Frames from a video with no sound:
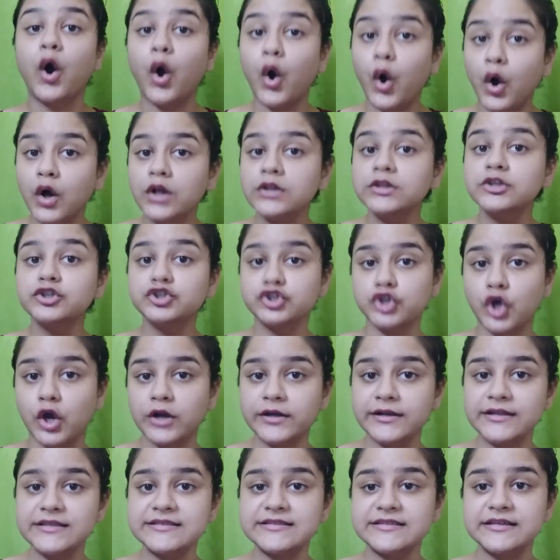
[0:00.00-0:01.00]
All the
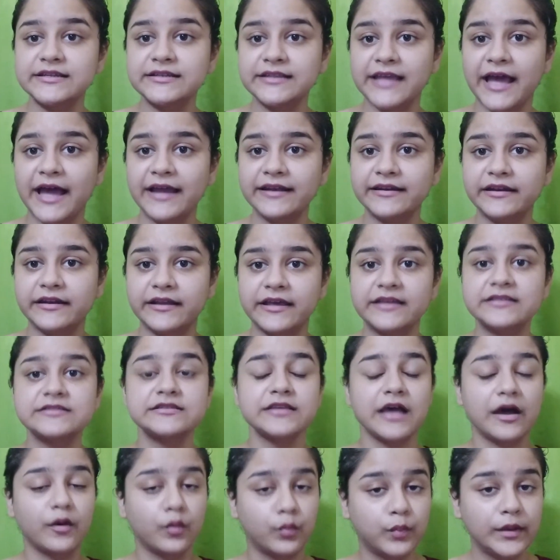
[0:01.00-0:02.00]
shortlisted candidates
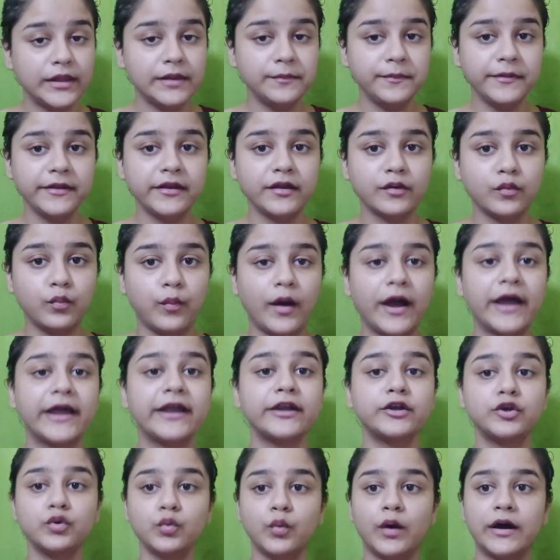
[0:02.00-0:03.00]
will be
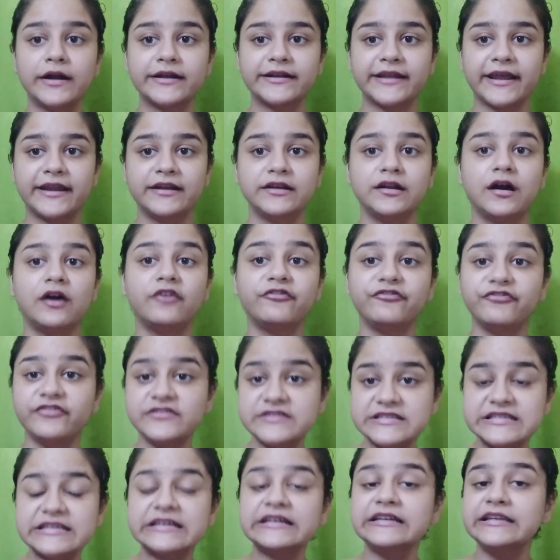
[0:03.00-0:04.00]
required to attend a
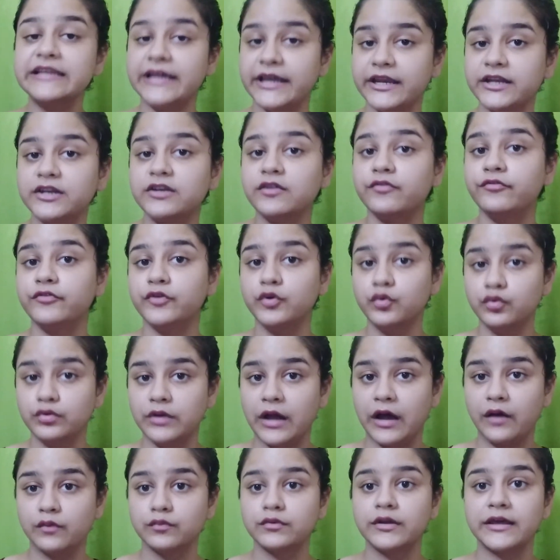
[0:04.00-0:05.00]
physical interview
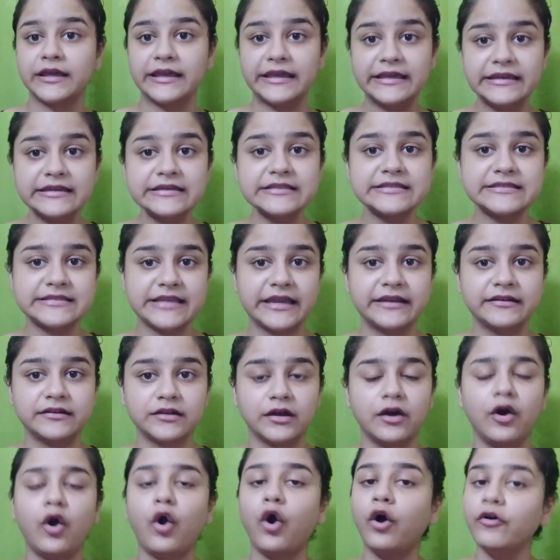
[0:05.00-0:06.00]
round in a center
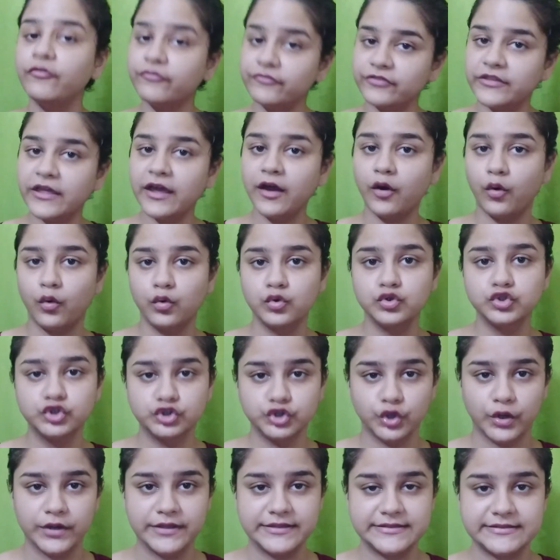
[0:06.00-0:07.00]
of their own
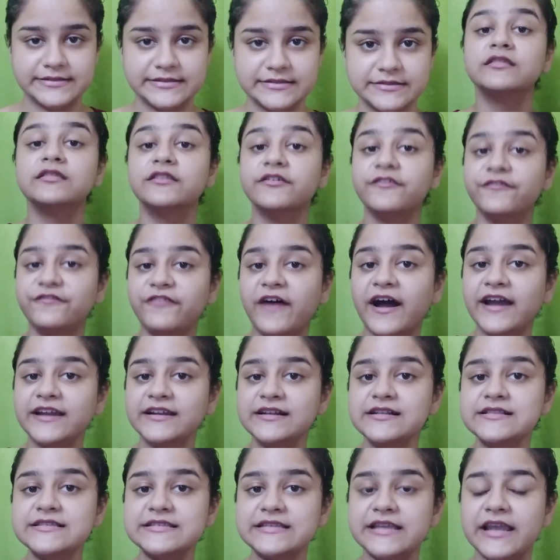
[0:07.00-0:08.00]
choice. The final
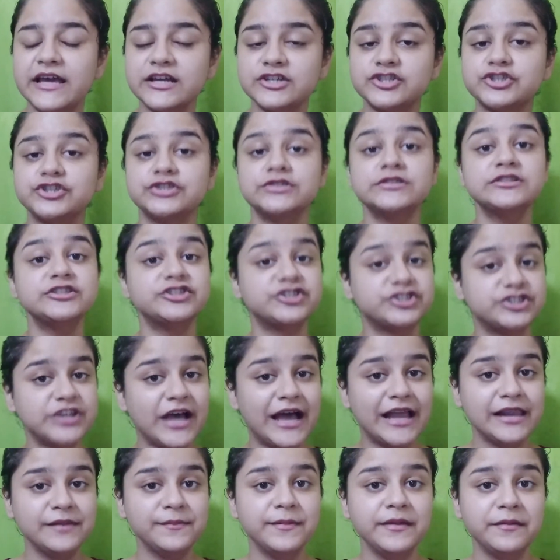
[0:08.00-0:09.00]
selection
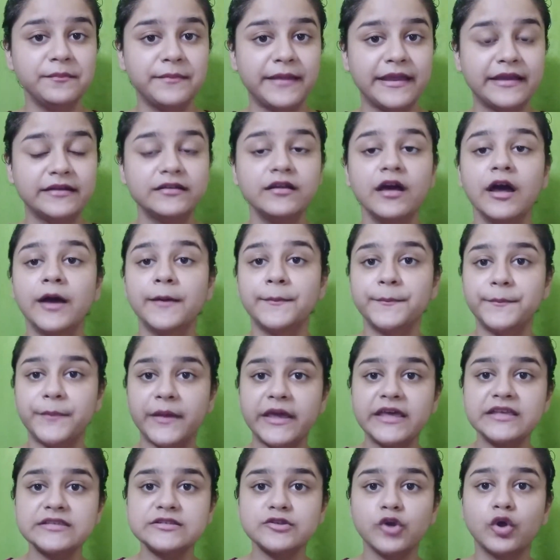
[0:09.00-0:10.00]
shall be made
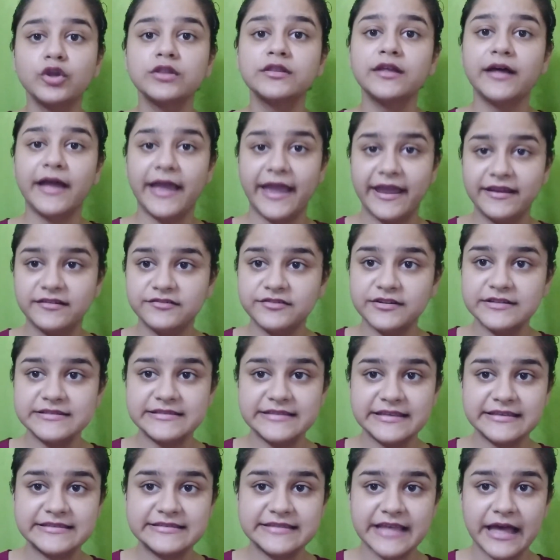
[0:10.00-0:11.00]
based on the entrance
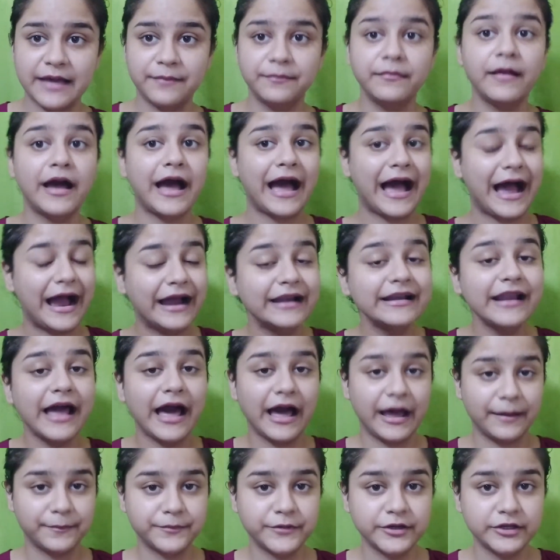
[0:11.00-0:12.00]
exam and
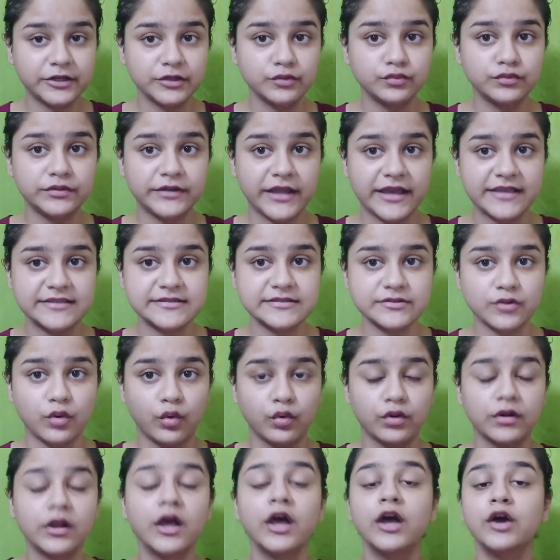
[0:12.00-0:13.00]
aptitude test
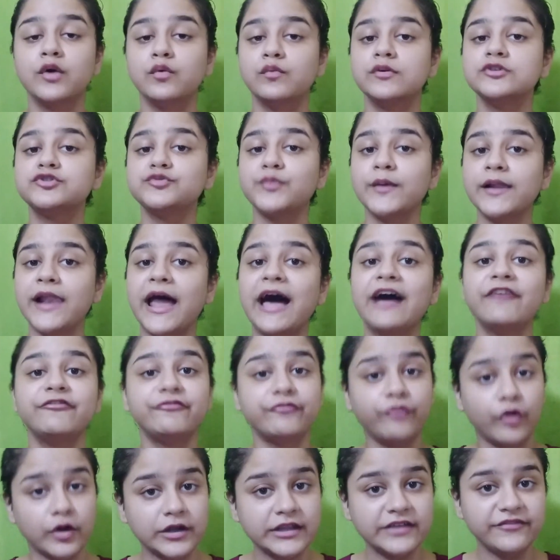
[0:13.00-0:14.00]
score, which will have
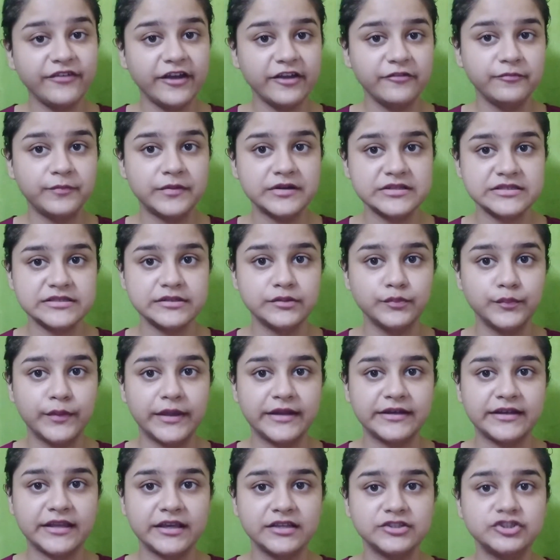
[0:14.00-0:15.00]
45%
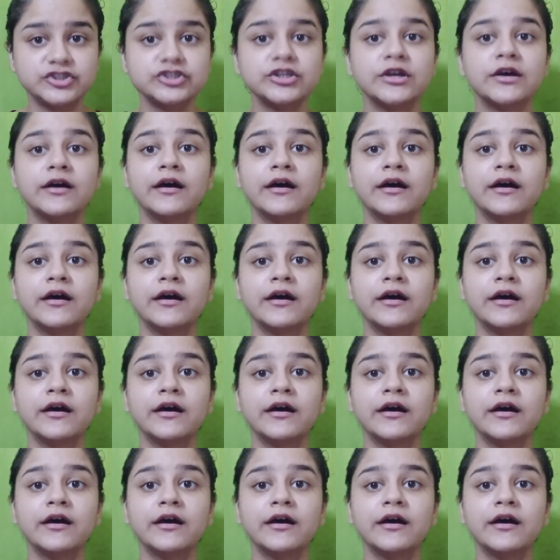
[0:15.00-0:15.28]
weightage,